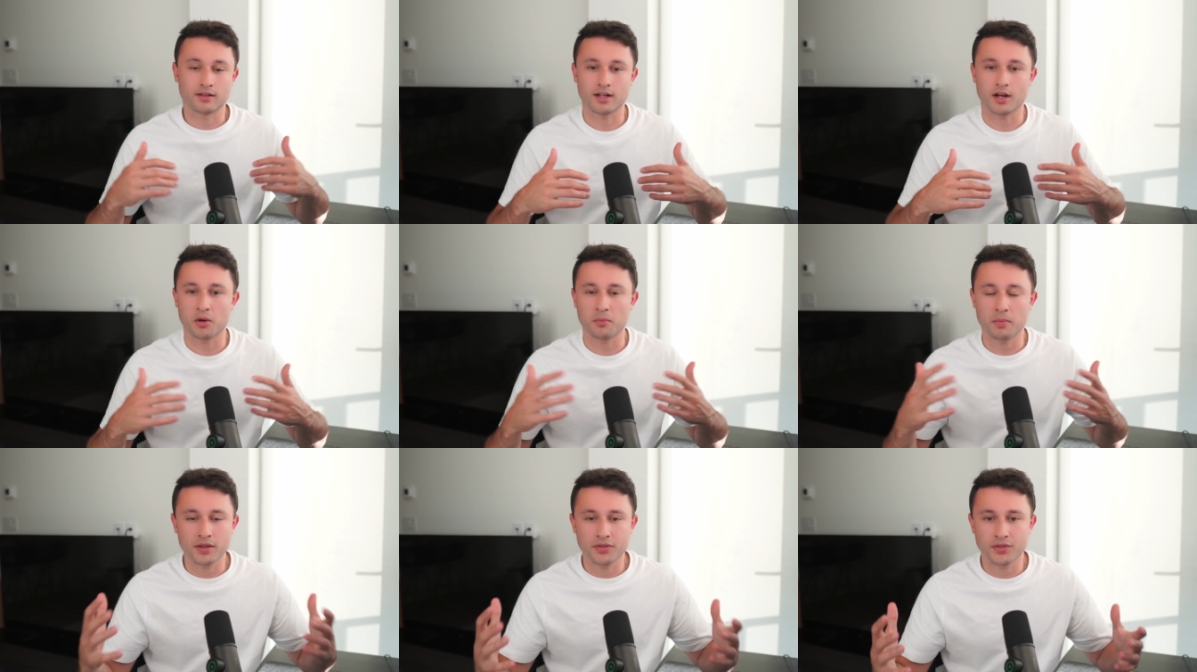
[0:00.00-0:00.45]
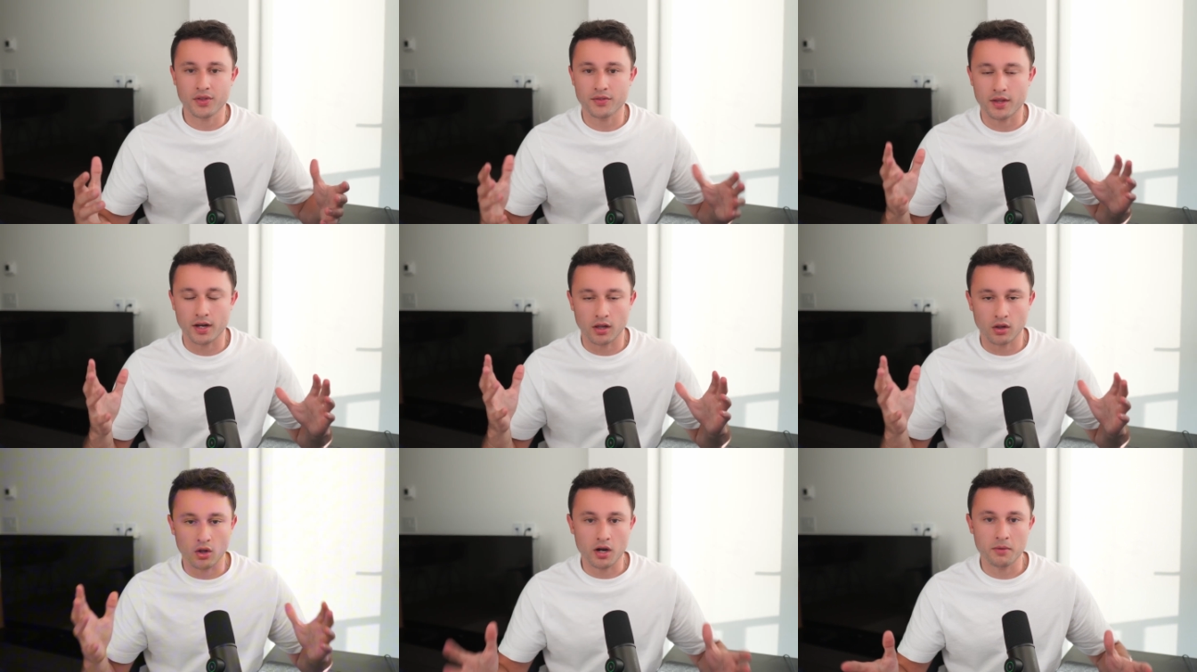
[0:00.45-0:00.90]
Now, a big thing
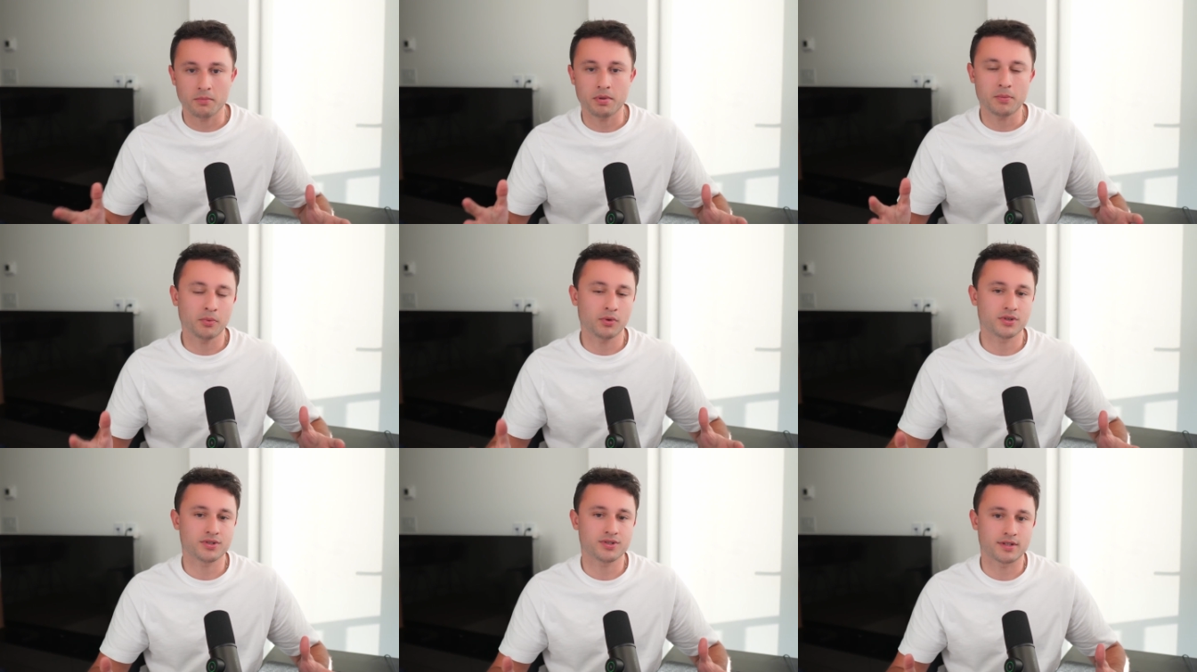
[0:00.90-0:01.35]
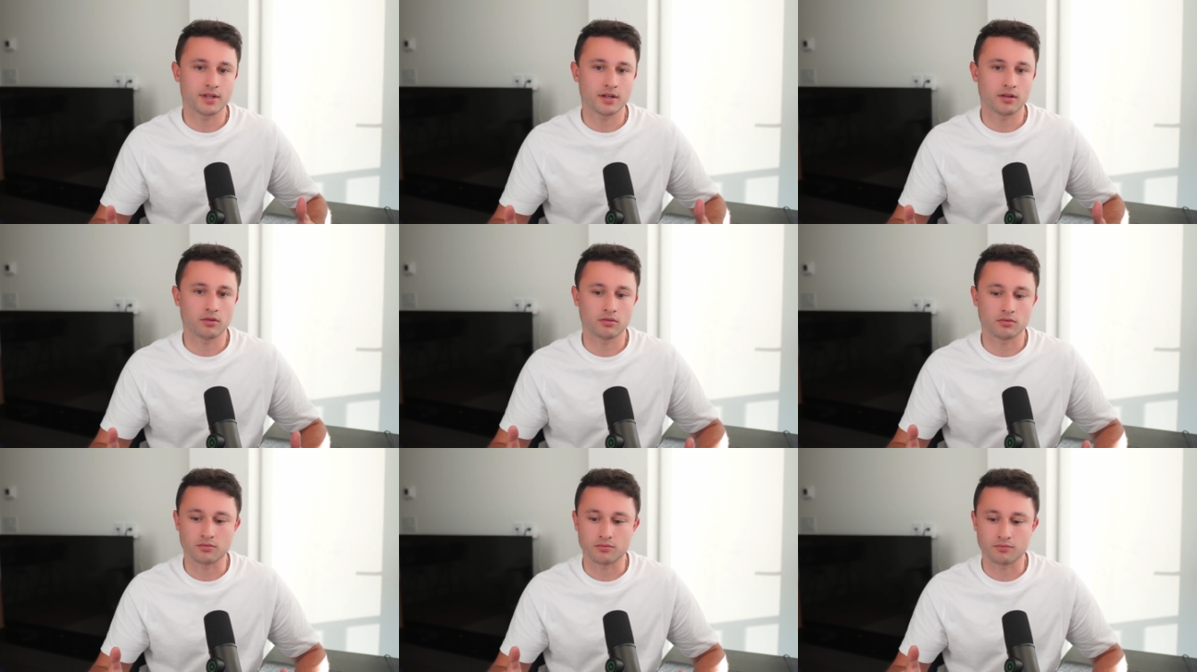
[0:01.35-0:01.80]
that a lot of people are
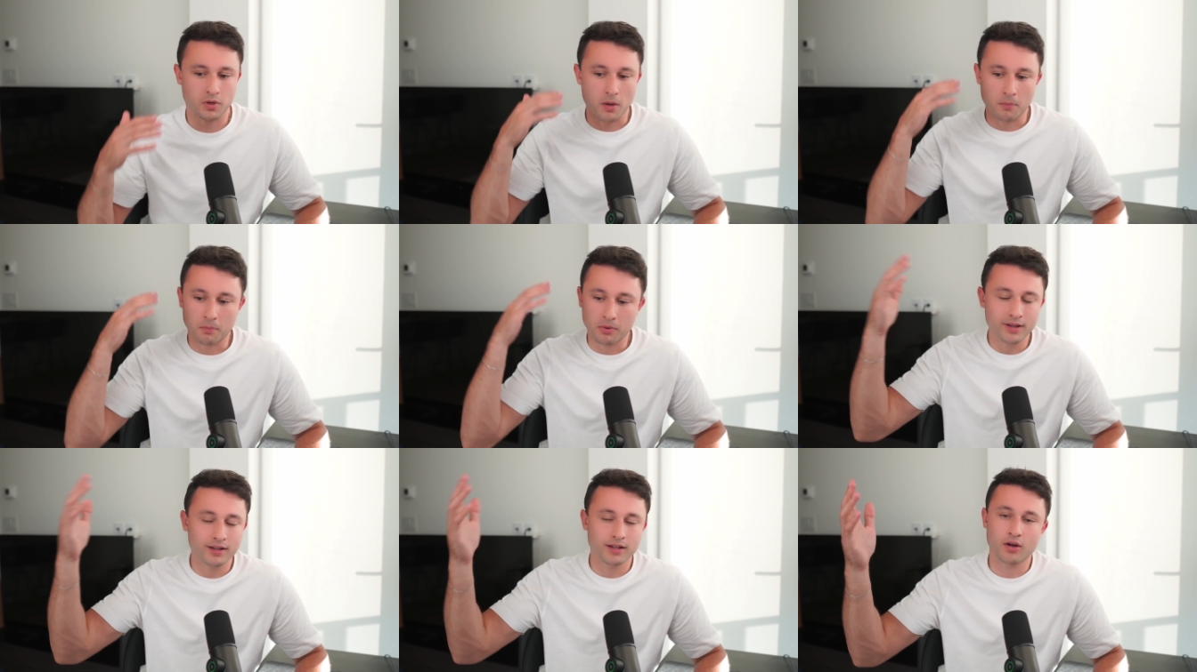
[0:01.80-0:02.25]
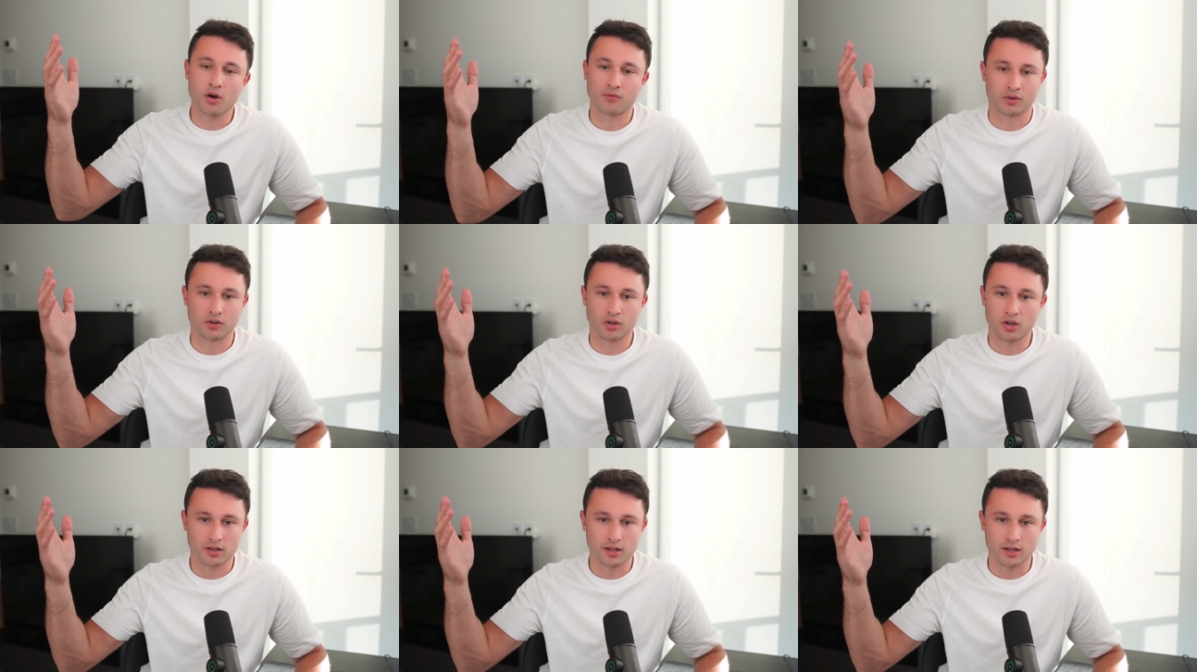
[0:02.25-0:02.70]
still completely
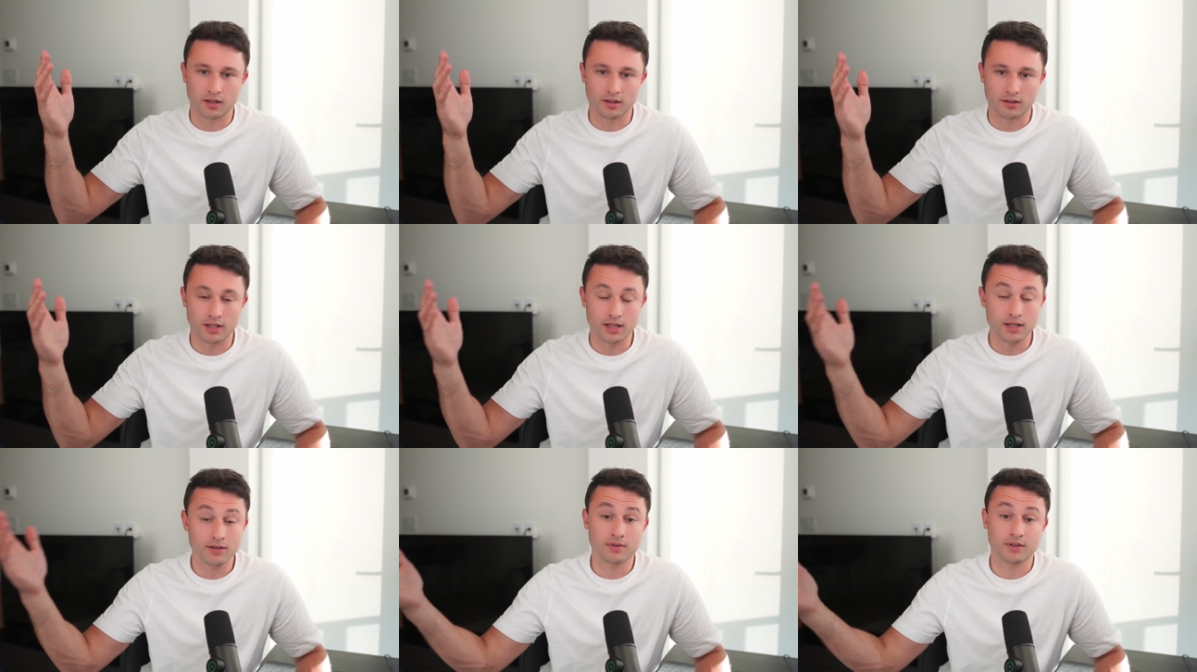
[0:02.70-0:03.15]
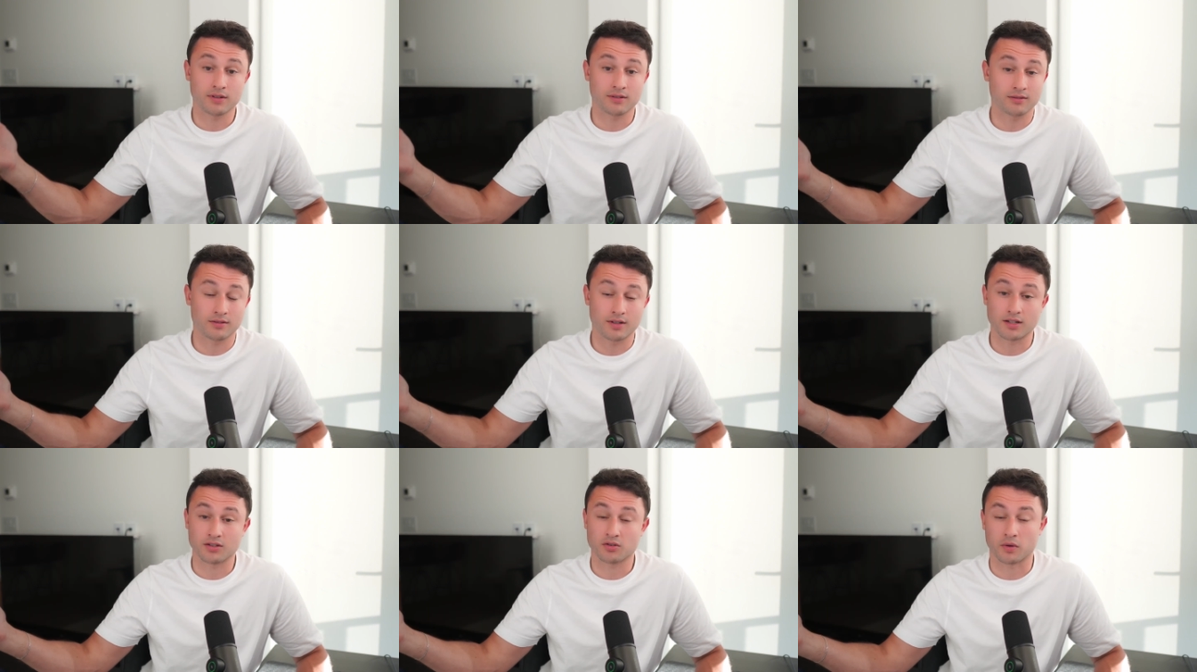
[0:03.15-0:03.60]
overlooking,
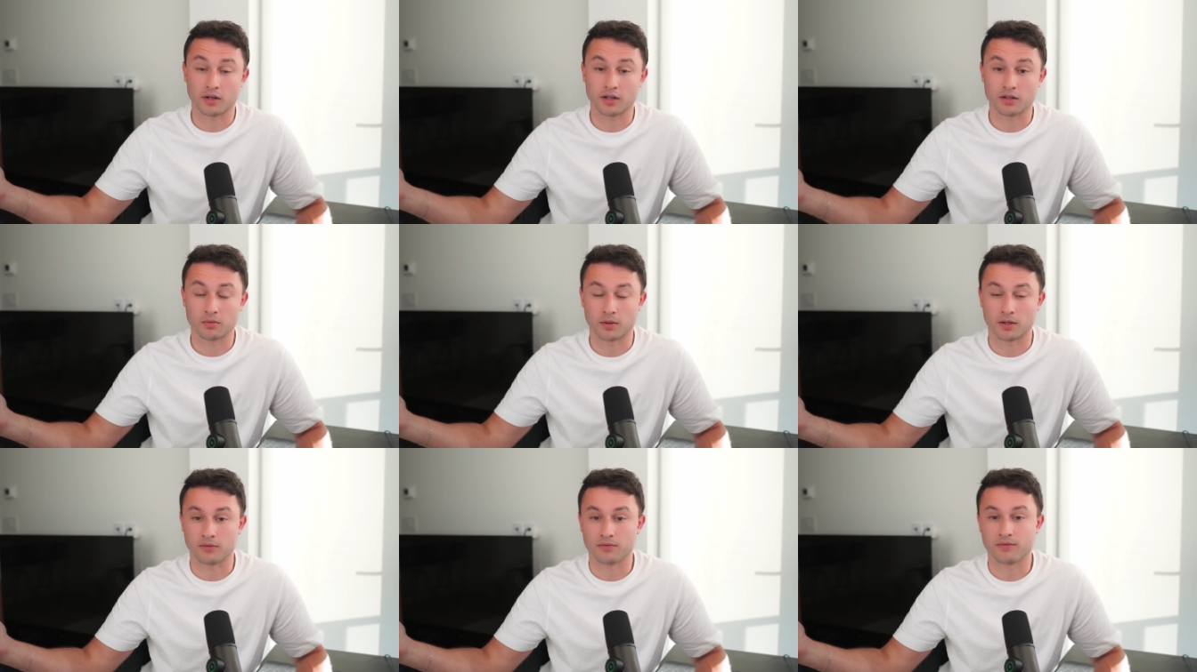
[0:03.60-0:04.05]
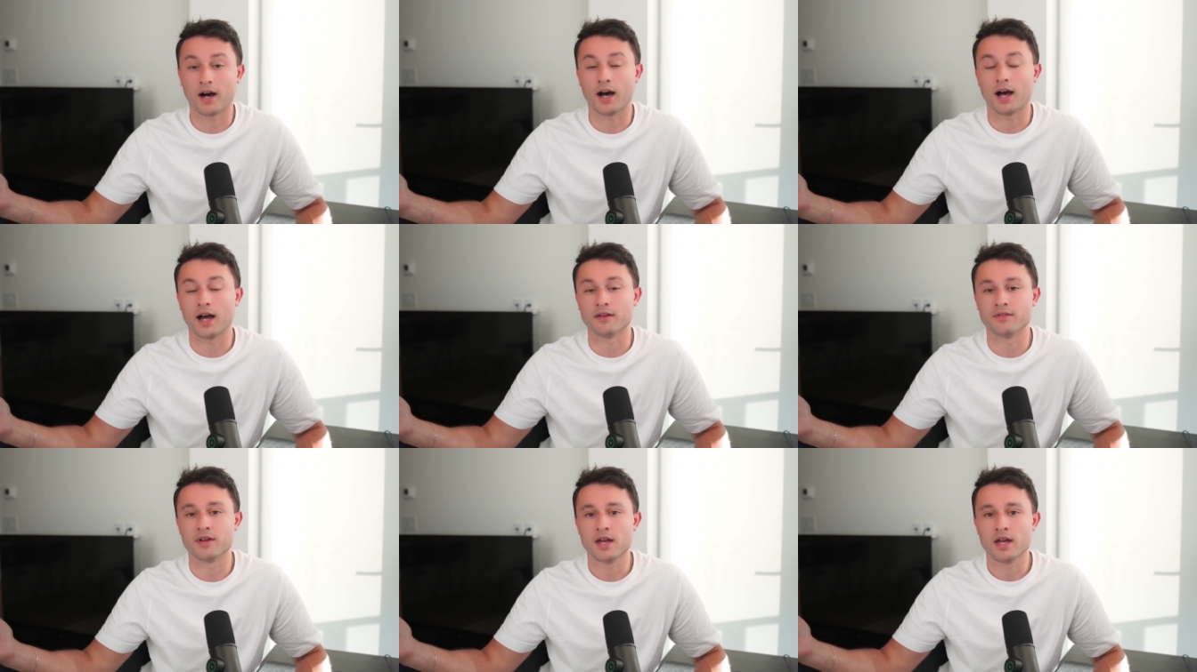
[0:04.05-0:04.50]
even in
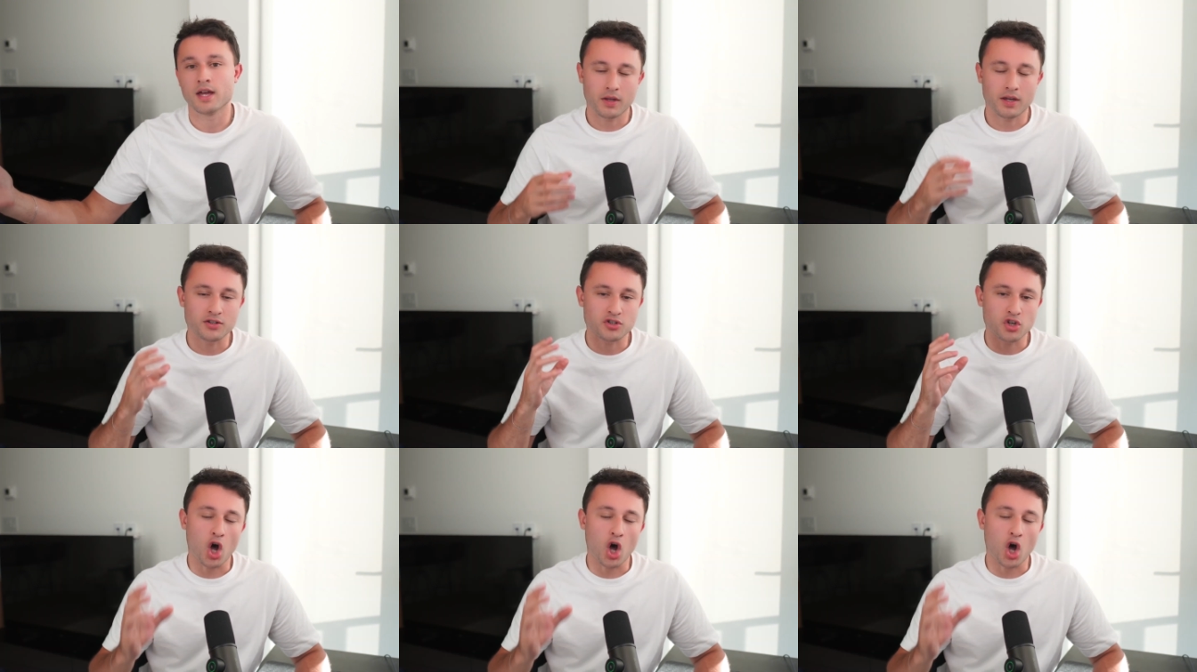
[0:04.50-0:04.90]
2025, is